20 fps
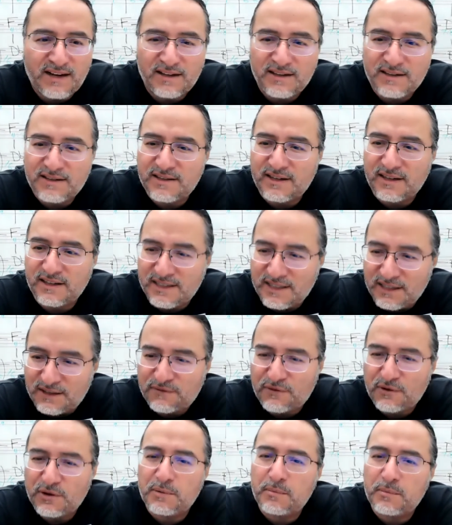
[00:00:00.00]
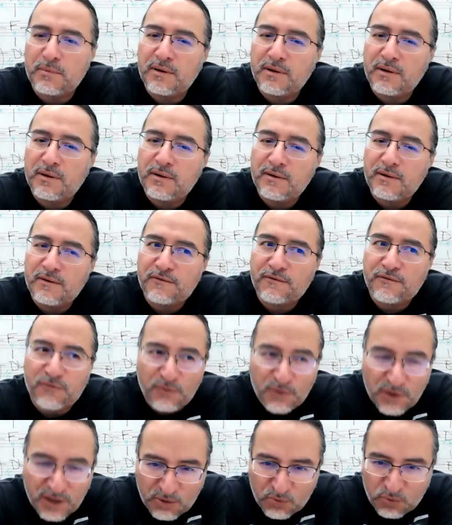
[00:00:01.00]
is a different
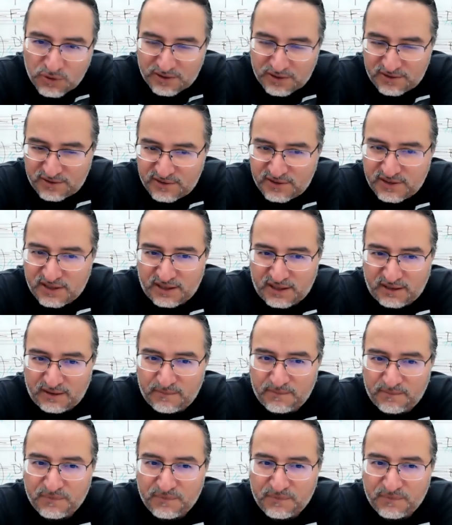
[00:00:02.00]
frequency.